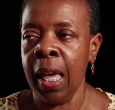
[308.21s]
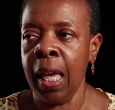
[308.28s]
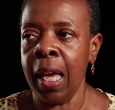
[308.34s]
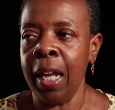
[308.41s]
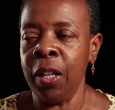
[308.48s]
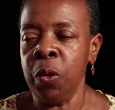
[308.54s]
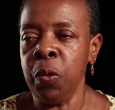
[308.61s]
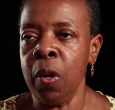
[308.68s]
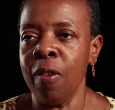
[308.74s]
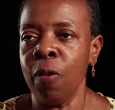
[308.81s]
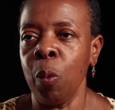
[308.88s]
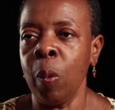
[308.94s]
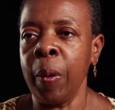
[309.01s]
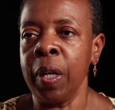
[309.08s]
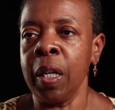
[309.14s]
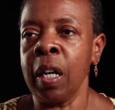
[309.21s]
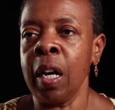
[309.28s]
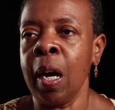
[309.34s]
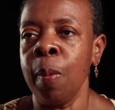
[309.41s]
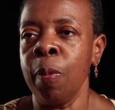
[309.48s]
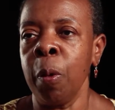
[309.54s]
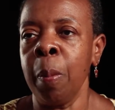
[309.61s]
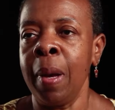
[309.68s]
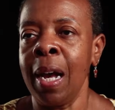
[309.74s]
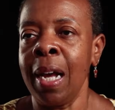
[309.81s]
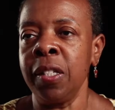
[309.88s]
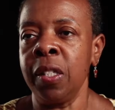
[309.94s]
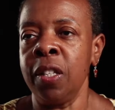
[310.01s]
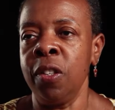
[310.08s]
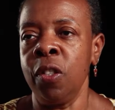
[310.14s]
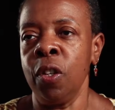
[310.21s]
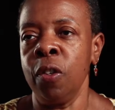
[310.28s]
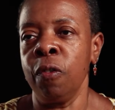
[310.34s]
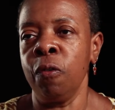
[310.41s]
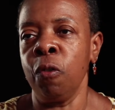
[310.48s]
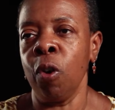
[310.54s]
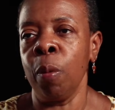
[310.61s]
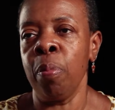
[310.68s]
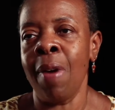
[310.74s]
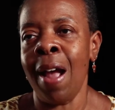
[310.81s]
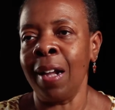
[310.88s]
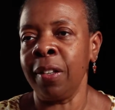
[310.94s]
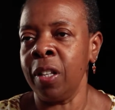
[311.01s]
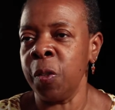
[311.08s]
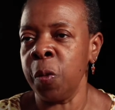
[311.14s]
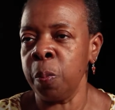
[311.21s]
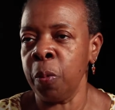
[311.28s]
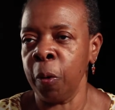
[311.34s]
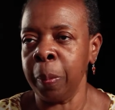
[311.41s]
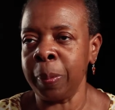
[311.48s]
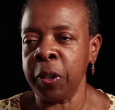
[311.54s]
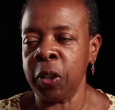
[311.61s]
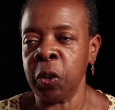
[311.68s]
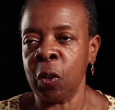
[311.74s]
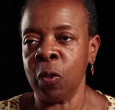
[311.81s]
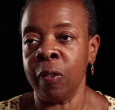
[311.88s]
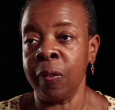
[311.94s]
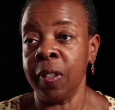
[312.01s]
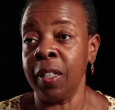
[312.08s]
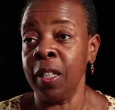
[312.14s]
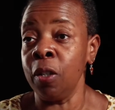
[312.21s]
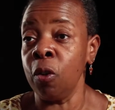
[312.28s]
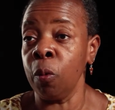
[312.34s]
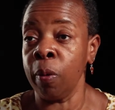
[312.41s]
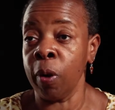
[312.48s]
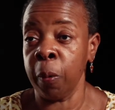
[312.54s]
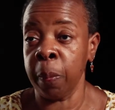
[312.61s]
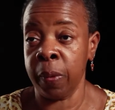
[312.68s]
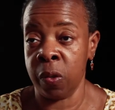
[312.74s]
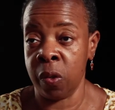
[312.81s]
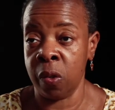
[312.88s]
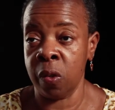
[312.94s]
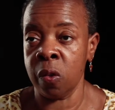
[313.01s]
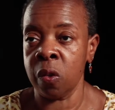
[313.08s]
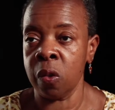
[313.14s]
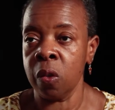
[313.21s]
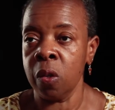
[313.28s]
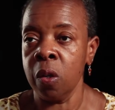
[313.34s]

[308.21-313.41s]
and you never want to compromise either for practice purposes or for legal purposes